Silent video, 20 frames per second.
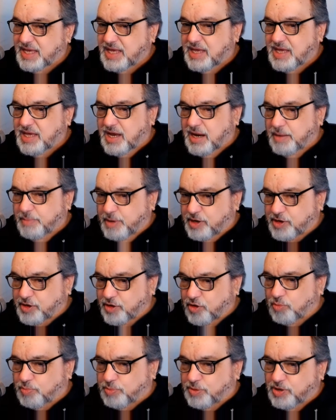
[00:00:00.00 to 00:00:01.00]
American
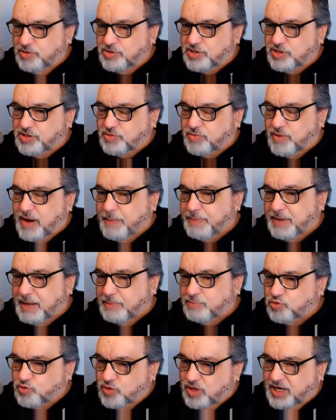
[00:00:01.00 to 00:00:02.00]
oil producers are ramping up
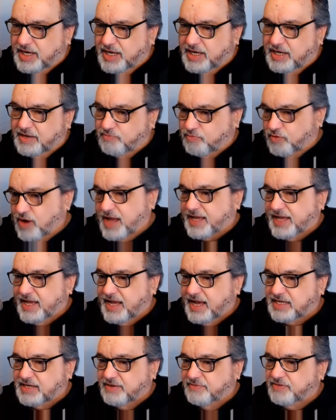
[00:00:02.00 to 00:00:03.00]
drilling and fracking
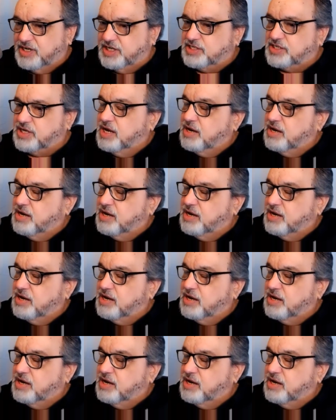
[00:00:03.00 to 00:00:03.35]
activities,